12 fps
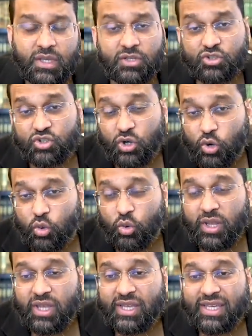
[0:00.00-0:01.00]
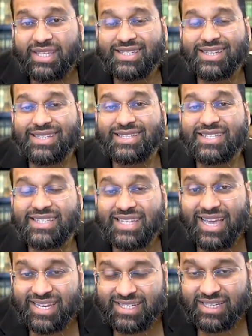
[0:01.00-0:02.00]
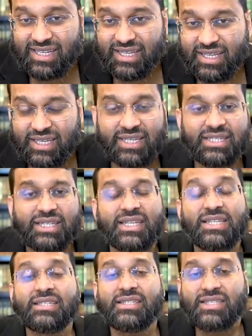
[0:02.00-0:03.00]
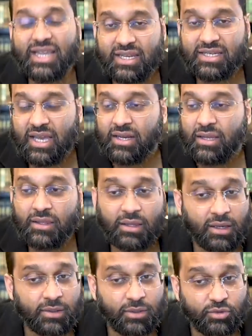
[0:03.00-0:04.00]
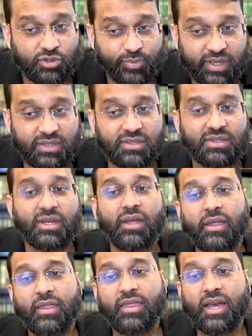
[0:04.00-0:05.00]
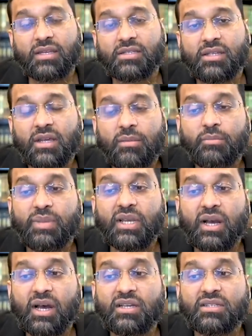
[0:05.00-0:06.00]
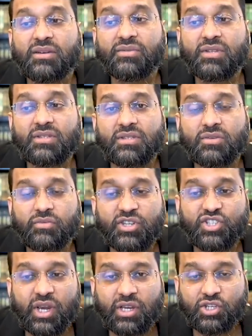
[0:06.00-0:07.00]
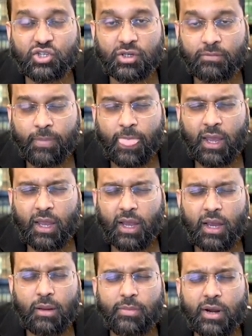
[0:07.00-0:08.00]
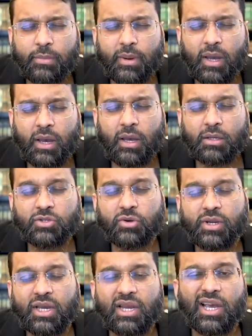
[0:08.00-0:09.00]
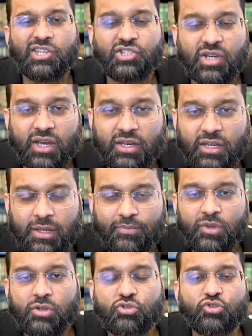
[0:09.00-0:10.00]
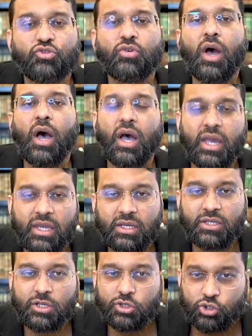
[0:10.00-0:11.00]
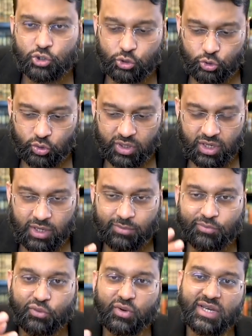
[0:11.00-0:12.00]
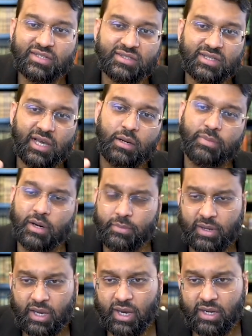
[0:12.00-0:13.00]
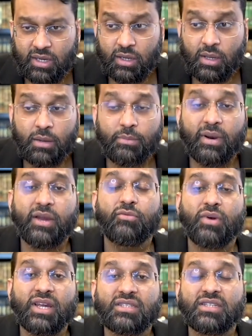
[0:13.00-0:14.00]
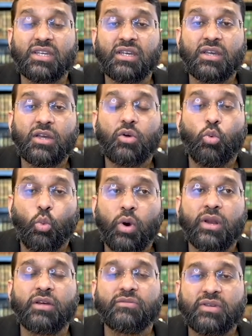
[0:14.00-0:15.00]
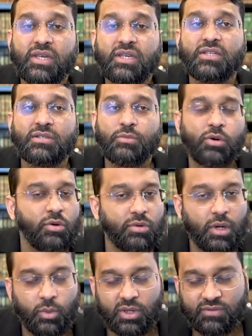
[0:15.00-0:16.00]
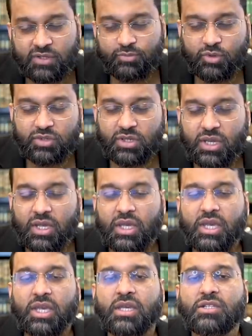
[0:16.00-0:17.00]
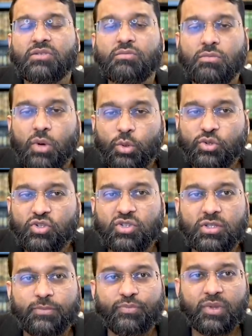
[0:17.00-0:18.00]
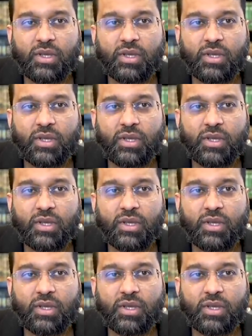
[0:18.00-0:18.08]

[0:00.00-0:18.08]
So it is said, it is said, and Allah knows best, that because of this rejection, Al-Barba, uh, sorry, Al-Ash'ari tried to impress Al-Barbahari by writing one of his, no, not one of his most, his most